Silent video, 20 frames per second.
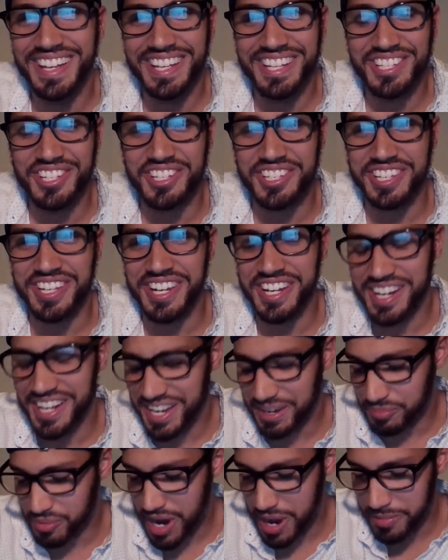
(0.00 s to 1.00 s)
just eating,
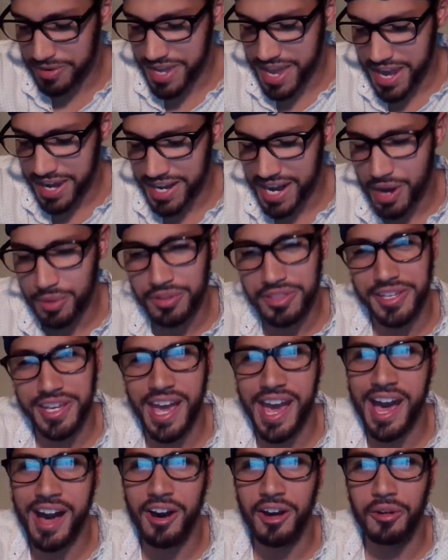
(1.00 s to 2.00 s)
probably hanging out with
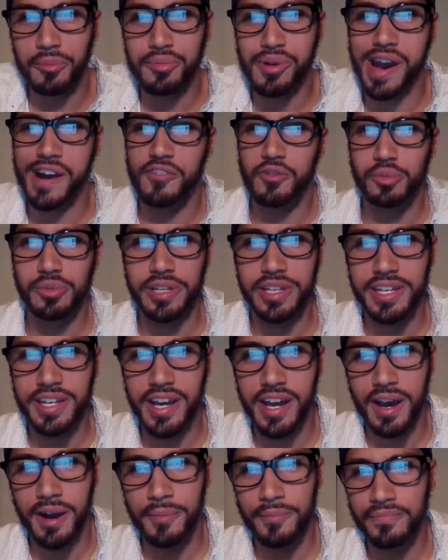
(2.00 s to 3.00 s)
Cal, probably
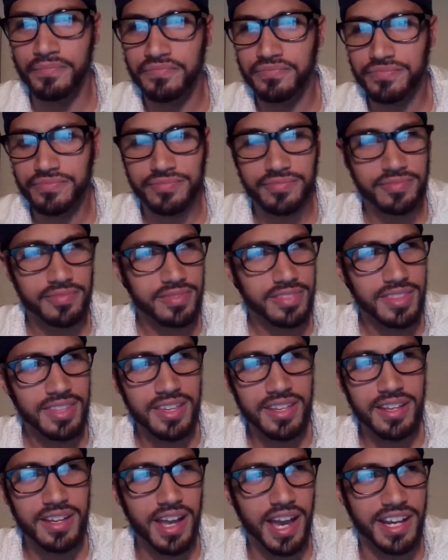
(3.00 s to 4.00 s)
um
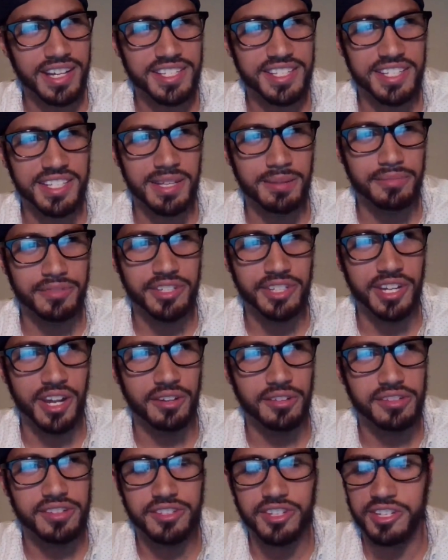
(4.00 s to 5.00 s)
I can see them,
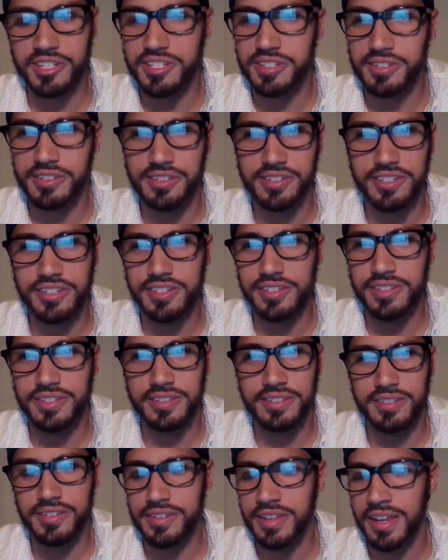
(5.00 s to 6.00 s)
you know, just
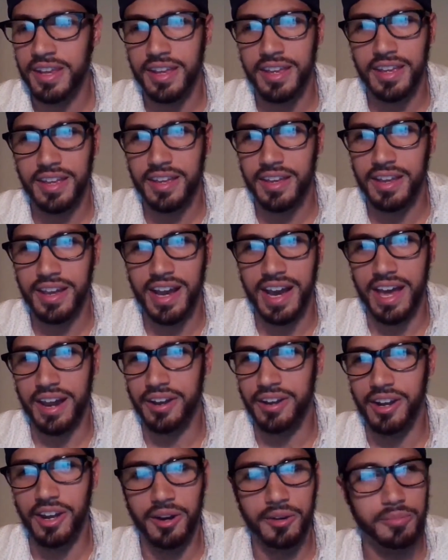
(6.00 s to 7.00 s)
just
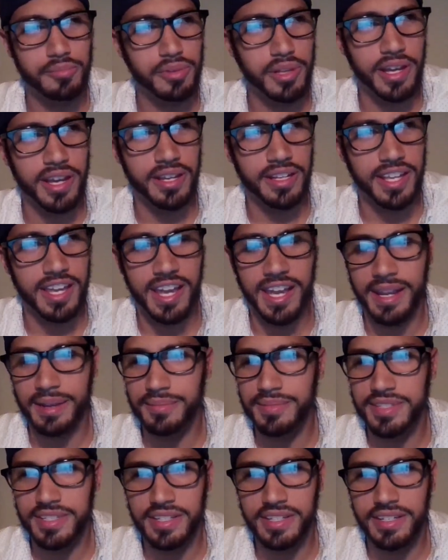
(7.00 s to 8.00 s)
I don't know, playing
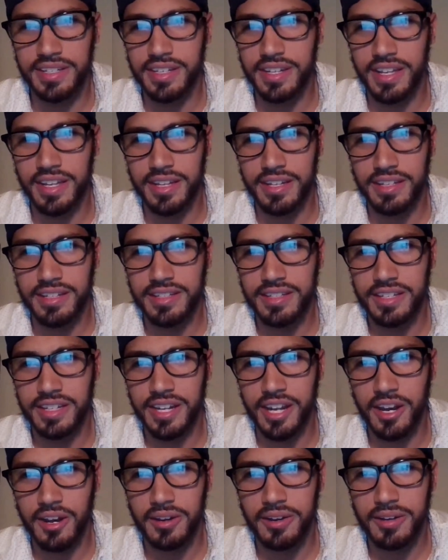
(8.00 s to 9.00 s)
games and and you
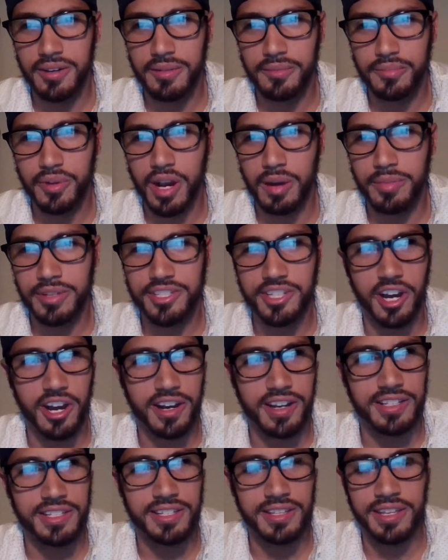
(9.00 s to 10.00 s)
know, probably
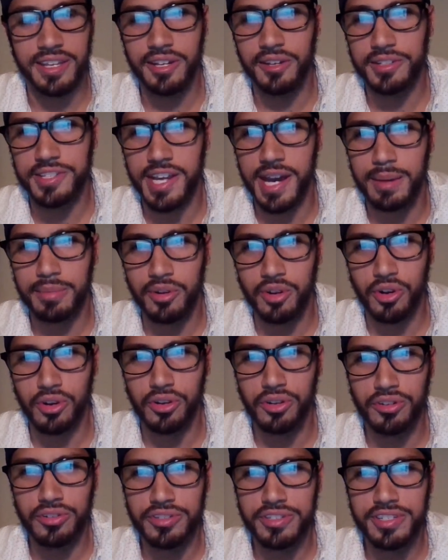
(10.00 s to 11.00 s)
talking to the Hilltop
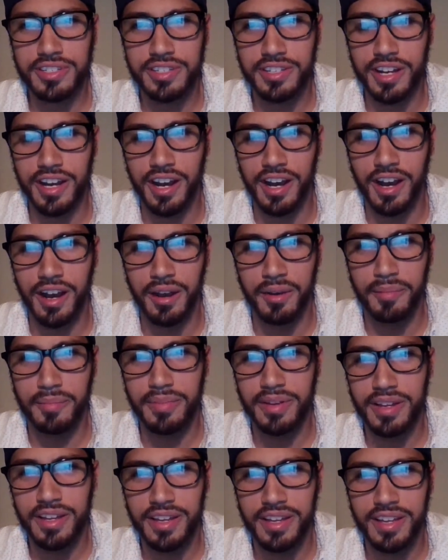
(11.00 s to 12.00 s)
girls,
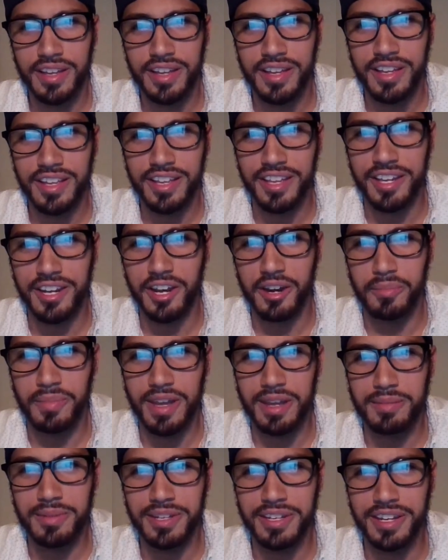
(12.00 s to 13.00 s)
um you
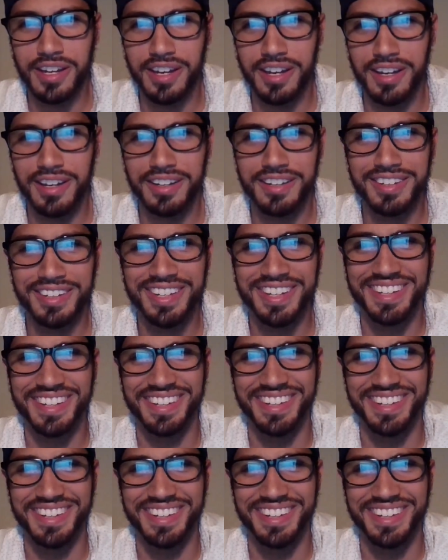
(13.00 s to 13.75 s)
know, maybe uh